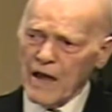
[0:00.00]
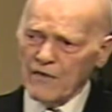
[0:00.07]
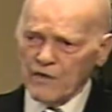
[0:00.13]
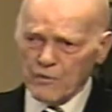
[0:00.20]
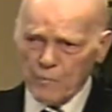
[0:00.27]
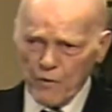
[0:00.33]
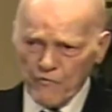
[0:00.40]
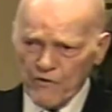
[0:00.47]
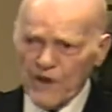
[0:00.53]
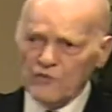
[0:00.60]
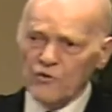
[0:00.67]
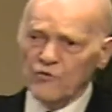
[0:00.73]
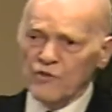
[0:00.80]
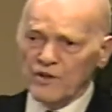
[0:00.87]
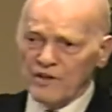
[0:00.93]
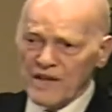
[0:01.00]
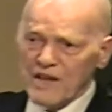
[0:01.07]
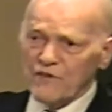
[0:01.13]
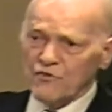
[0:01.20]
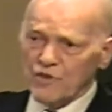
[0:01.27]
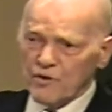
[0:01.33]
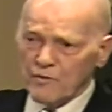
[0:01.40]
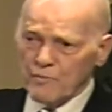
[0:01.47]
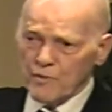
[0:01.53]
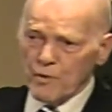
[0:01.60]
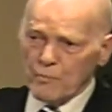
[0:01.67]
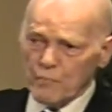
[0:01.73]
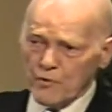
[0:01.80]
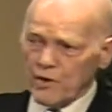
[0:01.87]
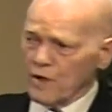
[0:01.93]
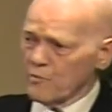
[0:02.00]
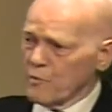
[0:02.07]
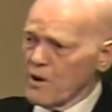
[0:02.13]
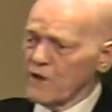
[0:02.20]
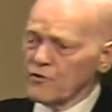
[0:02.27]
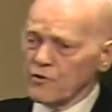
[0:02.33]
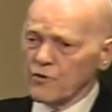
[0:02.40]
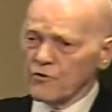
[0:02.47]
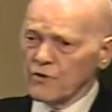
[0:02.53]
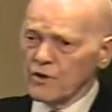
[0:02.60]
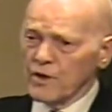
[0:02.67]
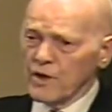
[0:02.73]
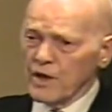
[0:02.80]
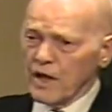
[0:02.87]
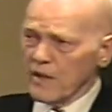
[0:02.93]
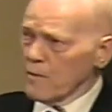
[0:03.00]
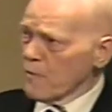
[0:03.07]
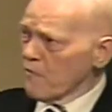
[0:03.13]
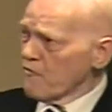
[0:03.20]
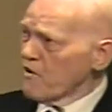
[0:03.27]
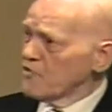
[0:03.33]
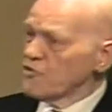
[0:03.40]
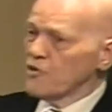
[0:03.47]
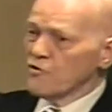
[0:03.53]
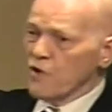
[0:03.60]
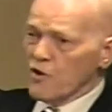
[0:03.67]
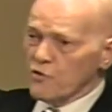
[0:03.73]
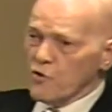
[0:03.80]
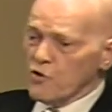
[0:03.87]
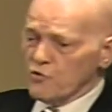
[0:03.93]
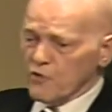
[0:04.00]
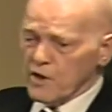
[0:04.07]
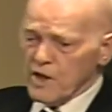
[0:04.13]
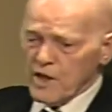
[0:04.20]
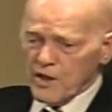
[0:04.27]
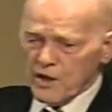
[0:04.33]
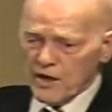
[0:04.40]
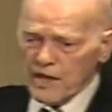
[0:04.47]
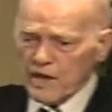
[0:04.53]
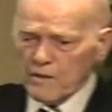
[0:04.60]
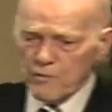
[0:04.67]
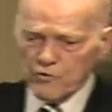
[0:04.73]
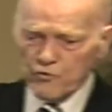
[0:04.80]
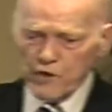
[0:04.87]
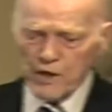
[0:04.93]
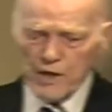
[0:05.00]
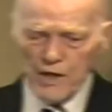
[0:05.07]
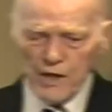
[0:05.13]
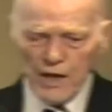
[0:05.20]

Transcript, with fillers: and the professors that teach the, the, the preachers, and the professors that taught those, leading them astray.